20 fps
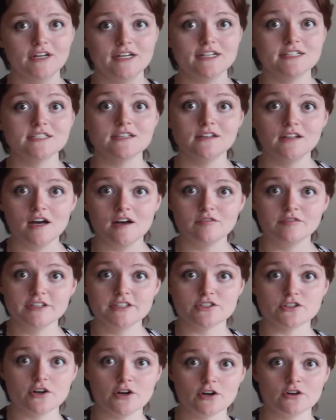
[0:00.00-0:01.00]
It's a lovely
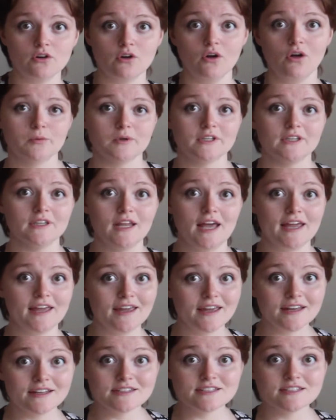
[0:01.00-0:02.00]
turtle. You would
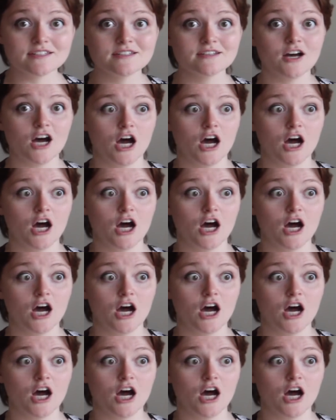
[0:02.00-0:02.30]
like it